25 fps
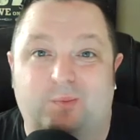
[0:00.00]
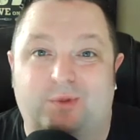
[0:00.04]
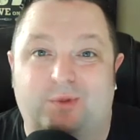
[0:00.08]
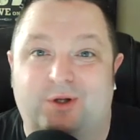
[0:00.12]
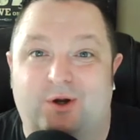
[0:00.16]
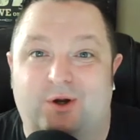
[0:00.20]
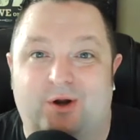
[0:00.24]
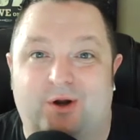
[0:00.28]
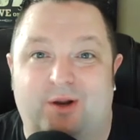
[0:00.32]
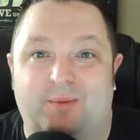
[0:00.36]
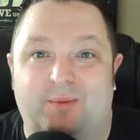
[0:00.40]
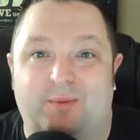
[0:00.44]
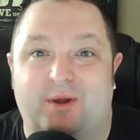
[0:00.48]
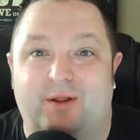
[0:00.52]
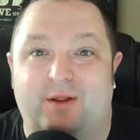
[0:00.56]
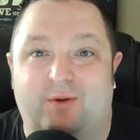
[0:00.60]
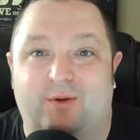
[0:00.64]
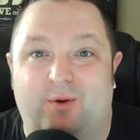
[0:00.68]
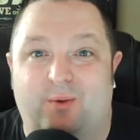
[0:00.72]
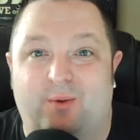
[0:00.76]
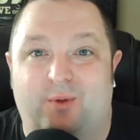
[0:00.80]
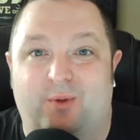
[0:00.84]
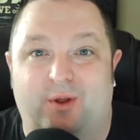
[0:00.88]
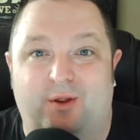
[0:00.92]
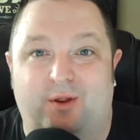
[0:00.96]
You know what I
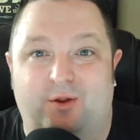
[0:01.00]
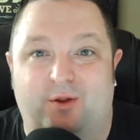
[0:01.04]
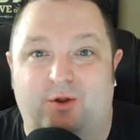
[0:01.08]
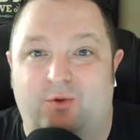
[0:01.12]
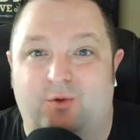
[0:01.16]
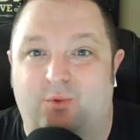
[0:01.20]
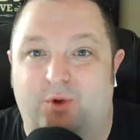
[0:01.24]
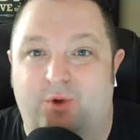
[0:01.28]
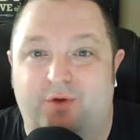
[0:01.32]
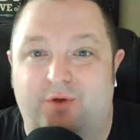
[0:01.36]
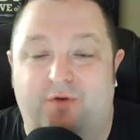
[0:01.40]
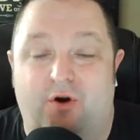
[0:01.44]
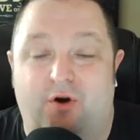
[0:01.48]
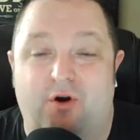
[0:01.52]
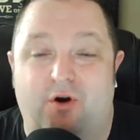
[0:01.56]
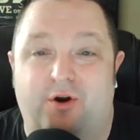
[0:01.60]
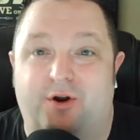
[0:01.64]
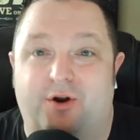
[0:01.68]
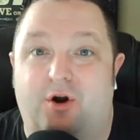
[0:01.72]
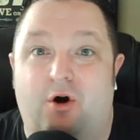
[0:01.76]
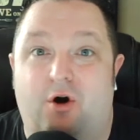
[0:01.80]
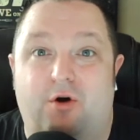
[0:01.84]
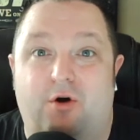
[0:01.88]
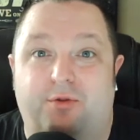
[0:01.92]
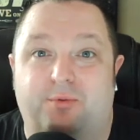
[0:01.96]
mean? We've heard it
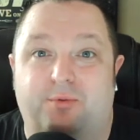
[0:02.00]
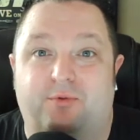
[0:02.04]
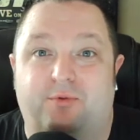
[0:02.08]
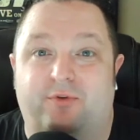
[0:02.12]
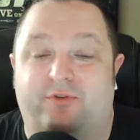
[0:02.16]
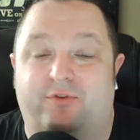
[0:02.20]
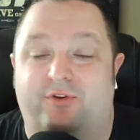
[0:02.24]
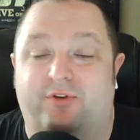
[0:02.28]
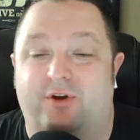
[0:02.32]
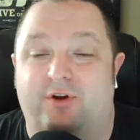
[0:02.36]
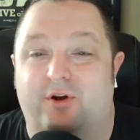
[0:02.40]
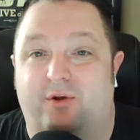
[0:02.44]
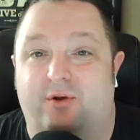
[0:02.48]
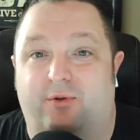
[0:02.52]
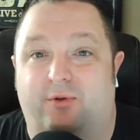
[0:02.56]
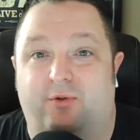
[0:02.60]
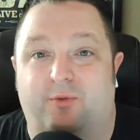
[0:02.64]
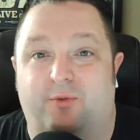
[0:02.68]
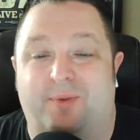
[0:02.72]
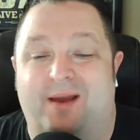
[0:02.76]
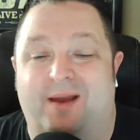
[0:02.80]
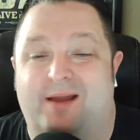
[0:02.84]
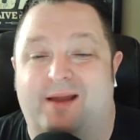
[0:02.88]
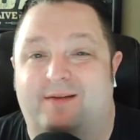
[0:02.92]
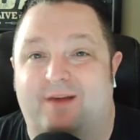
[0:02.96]
all through this year, through the
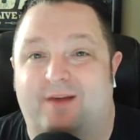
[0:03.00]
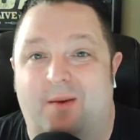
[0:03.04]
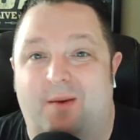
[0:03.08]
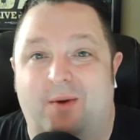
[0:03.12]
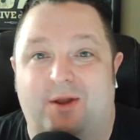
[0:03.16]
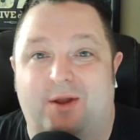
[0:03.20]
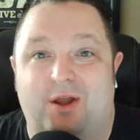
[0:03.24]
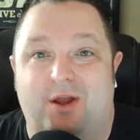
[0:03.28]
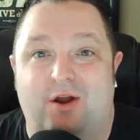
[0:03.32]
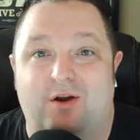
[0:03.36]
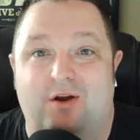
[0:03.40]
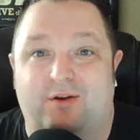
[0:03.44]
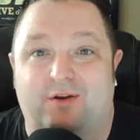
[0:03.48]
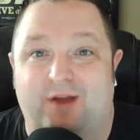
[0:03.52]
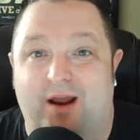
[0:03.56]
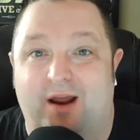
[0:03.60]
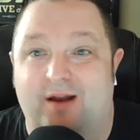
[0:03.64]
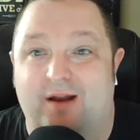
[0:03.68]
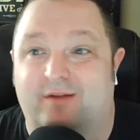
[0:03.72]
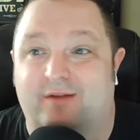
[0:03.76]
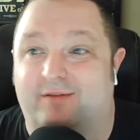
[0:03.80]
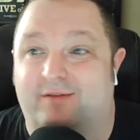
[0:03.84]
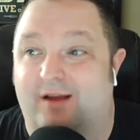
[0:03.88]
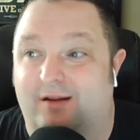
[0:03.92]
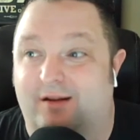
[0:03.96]
pandemic year.
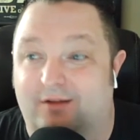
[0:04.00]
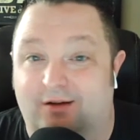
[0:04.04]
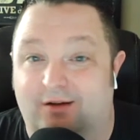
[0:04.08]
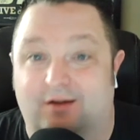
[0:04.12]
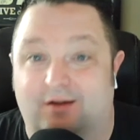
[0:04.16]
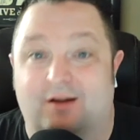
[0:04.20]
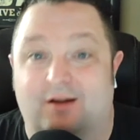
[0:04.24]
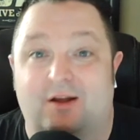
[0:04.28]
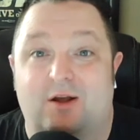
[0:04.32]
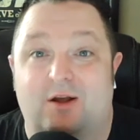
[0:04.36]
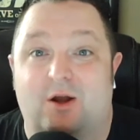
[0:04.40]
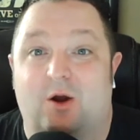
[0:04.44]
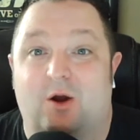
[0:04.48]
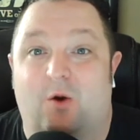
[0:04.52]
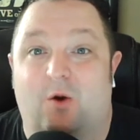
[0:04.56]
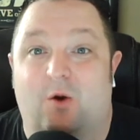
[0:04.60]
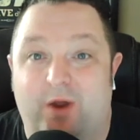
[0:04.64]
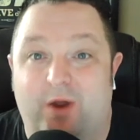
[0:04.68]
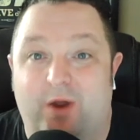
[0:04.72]
Dana's like, look, we